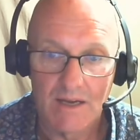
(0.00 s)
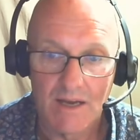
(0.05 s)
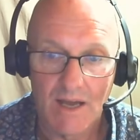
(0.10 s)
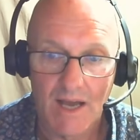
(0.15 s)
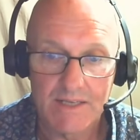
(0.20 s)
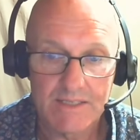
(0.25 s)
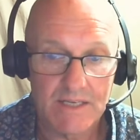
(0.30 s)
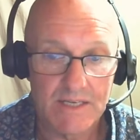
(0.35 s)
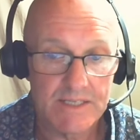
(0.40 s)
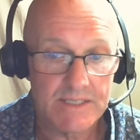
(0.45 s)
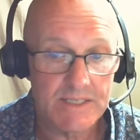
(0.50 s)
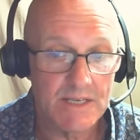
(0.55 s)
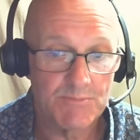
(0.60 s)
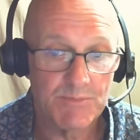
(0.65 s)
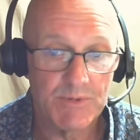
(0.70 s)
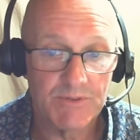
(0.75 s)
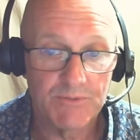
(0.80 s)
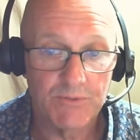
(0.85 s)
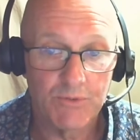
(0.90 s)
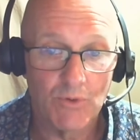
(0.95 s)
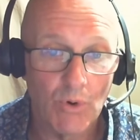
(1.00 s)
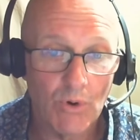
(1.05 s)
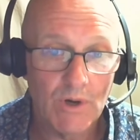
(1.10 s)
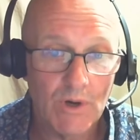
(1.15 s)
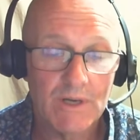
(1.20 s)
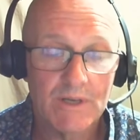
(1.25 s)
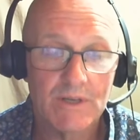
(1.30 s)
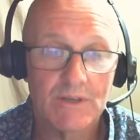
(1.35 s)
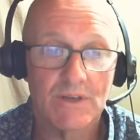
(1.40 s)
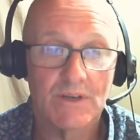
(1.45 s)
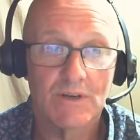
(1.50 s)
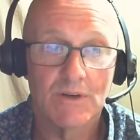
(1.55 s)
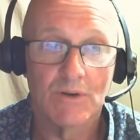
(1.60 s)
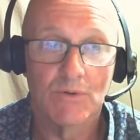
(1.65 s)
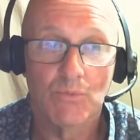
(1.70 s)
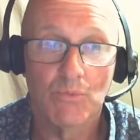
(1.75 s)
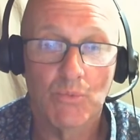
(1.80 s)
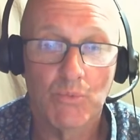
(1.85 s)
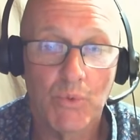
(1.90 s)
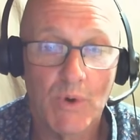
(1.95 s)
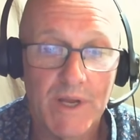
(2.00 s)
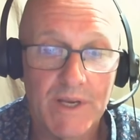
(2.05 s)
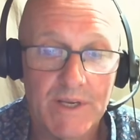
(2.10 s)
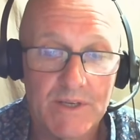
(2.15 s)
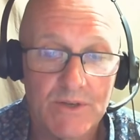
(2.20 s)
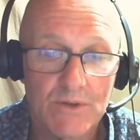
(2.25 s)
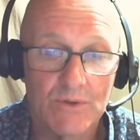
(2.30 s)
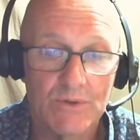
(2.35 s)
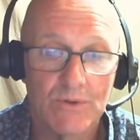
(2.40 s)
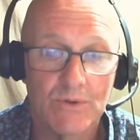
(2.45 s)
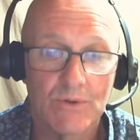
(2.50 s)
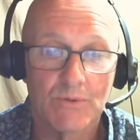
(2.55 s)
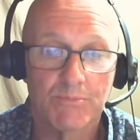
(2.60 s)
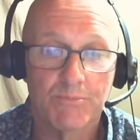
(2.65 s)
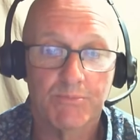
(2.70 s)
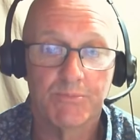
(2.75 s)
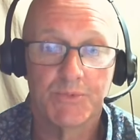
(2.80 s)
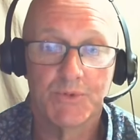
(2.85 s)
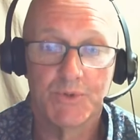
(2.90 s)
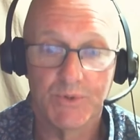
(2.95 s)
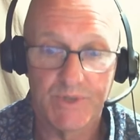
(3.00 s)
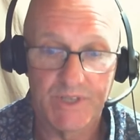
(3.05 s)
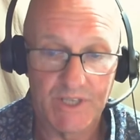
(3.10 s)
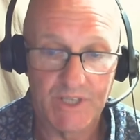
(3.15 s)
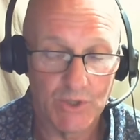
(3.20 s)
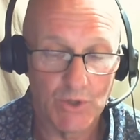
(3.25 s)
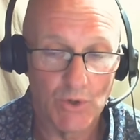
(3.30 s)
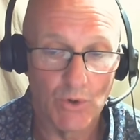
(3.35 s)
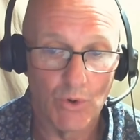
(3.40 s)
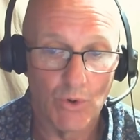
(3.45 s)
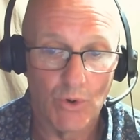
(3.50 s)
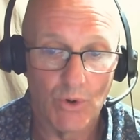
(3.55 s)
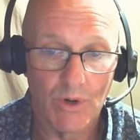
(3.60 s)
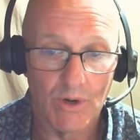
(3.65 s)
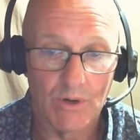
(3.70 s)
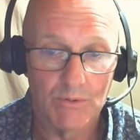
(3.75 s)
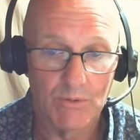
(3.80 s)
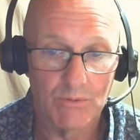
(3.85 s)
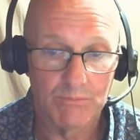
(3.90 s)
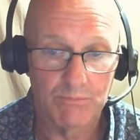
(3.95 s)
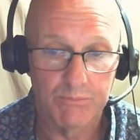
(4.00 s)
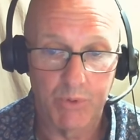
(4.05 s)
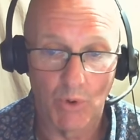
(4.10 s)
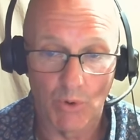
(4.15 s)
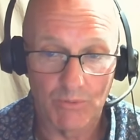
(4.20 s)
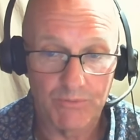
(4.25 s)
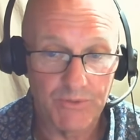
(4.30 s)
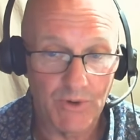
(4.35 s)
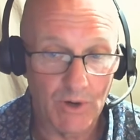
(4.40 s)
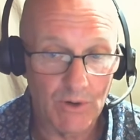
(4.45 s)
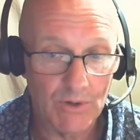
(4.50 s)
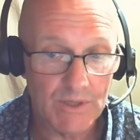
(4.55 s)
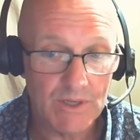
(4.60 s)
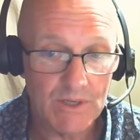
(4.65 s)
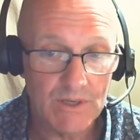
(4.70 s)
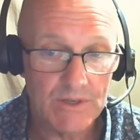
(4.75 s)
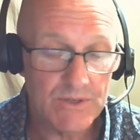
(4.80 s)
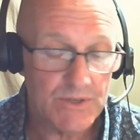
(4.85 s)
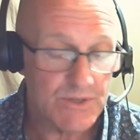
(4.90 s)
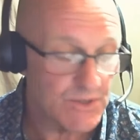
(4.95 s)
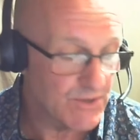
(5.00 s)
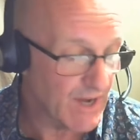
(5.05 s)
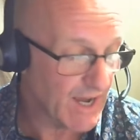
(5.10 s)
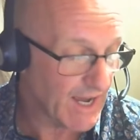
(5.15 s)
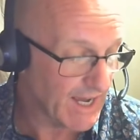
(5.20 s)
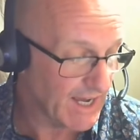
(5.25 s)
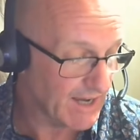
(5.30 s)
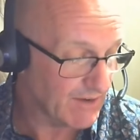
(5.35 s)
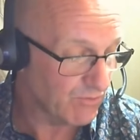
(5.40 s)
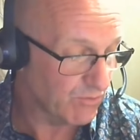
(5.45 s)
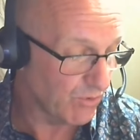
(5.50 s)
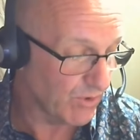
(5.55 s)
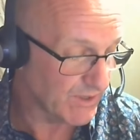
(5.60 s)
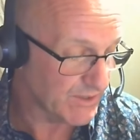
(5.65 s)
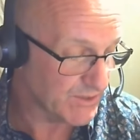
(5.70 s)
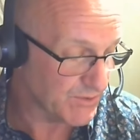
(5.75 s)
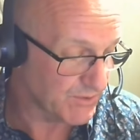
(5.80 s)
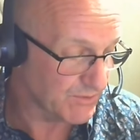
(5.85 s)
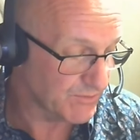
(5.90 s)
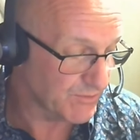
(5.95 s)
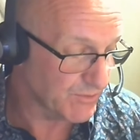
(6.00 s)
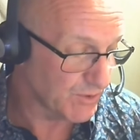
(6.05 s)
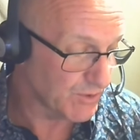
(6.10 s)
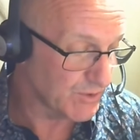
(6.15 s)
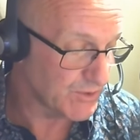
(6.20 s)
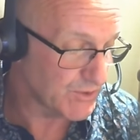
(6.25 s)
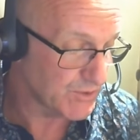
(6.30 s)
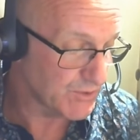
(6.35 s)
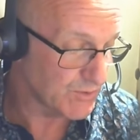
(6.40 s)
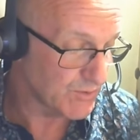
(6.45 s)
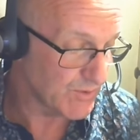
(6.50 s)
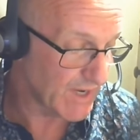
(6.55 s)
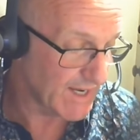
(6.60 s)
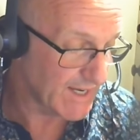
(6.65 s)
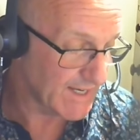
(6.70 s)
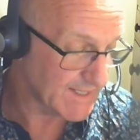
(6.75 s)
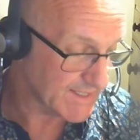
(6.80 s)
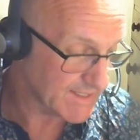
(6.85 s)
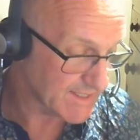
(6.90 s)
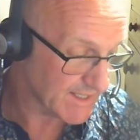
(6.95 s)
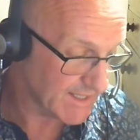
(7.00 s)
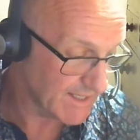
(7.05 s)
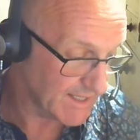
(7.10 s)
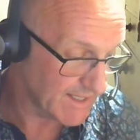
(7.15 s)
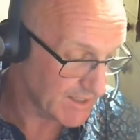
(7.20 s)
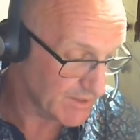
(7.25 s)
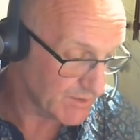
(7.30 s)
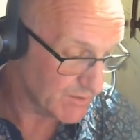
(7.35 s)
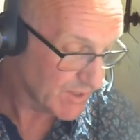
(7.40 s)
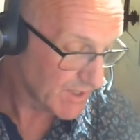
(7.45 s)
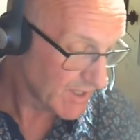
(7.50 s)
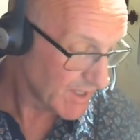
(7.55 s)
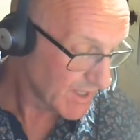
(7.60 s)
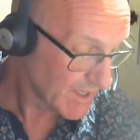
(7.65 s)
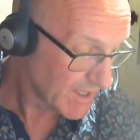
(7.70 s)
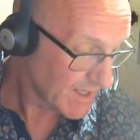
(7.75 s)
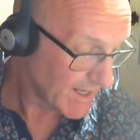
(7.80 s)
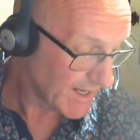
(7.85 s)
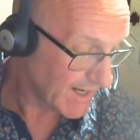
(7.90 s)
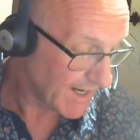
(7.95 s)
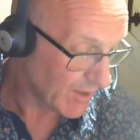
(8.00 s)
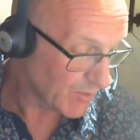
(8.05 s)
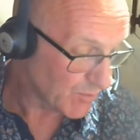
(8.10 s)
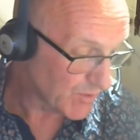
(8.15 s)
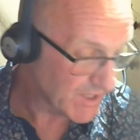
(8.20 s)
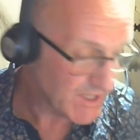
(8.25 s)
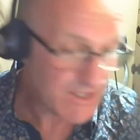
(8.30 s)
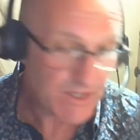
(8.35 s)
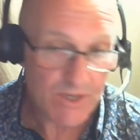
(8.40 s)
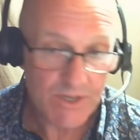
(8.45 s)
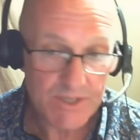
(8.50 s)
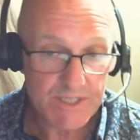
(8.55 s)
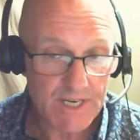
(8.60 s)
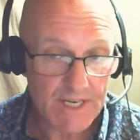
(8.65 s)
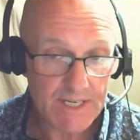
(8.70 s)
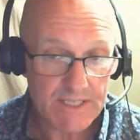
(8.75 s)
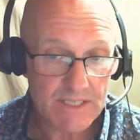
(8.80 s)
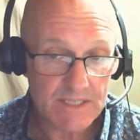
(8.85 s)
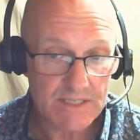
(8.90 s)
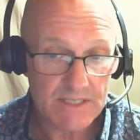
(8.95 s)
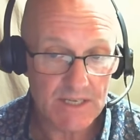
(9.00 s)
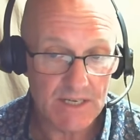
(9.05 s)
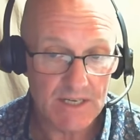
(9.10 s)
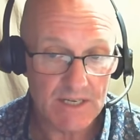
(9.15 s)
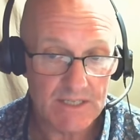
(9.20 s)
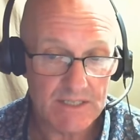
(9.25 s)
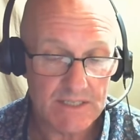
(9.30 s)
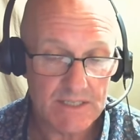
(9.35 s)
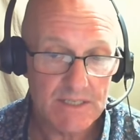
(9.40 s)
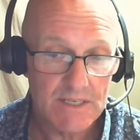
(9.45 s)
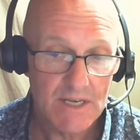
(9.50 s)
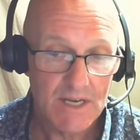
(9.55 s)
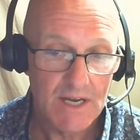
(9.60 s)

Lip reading: As I said before, when you're doing your portfolios, you have what's referred to as a research exercise.